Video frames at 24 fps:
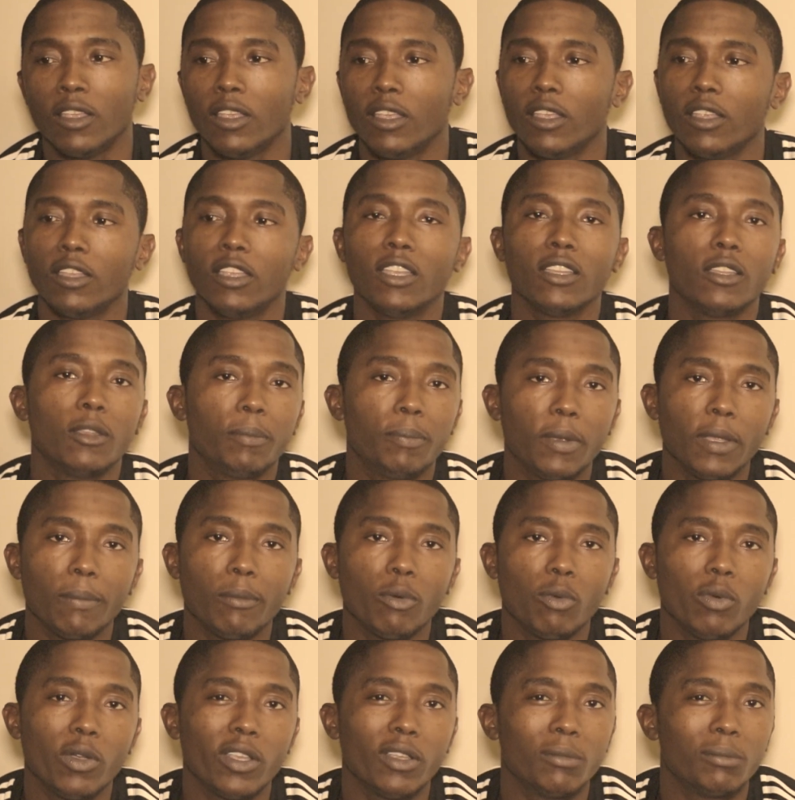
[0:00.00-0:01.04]
and hit the
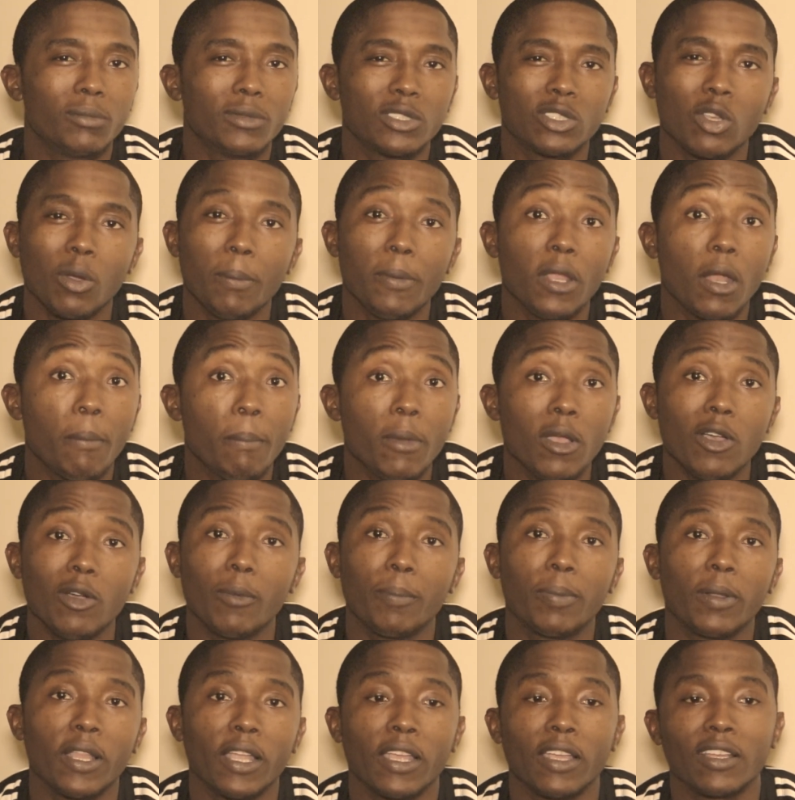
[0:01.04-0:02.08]
people with, it's gonna be the Mill
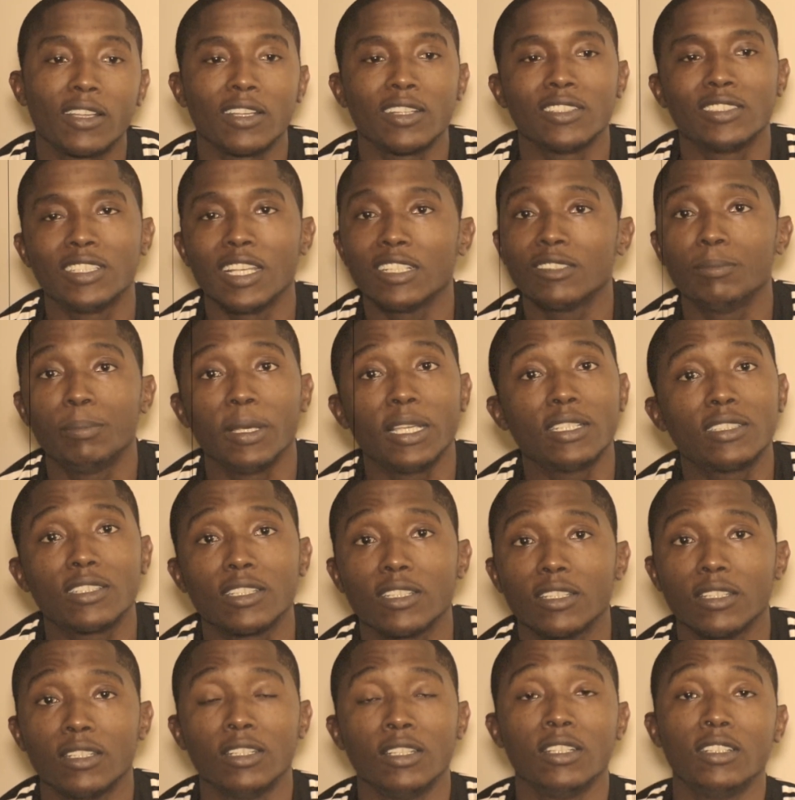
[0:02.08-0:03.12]
Plan, cause that's
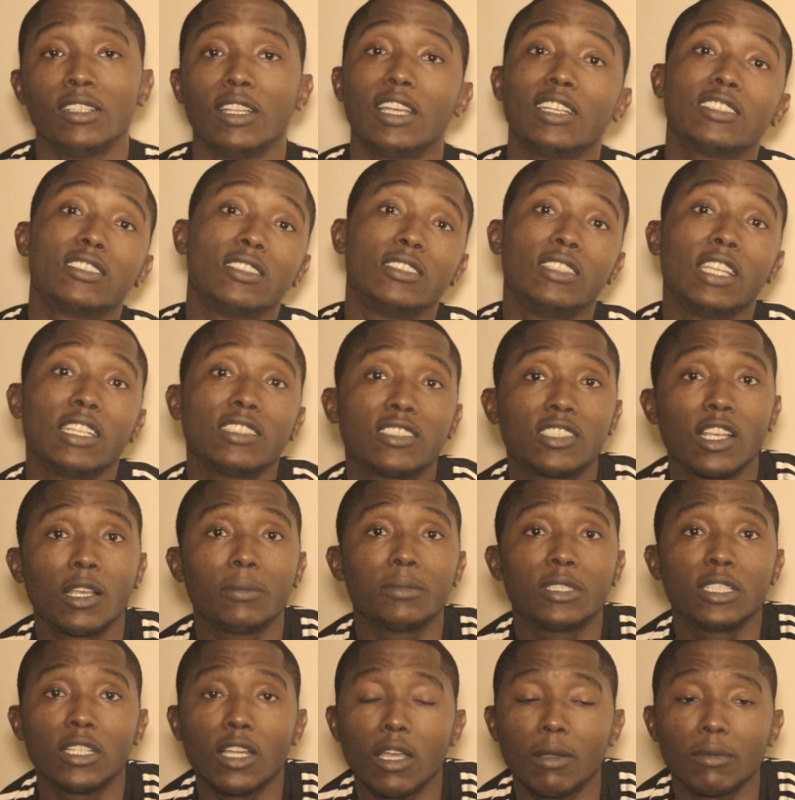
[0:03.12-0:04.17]
basically, that
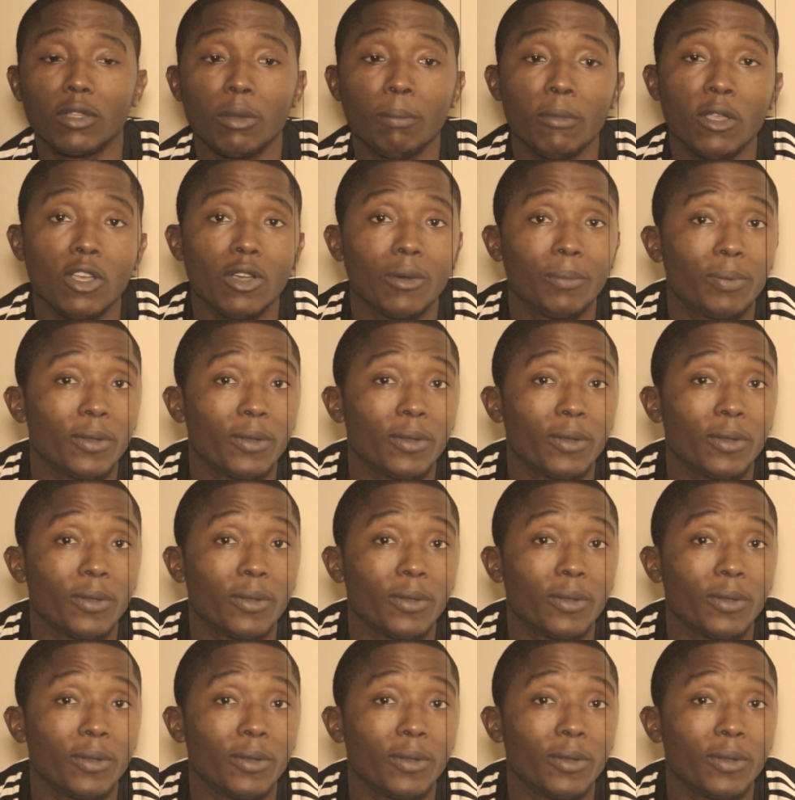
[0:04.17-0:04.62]
sums it up. The Mill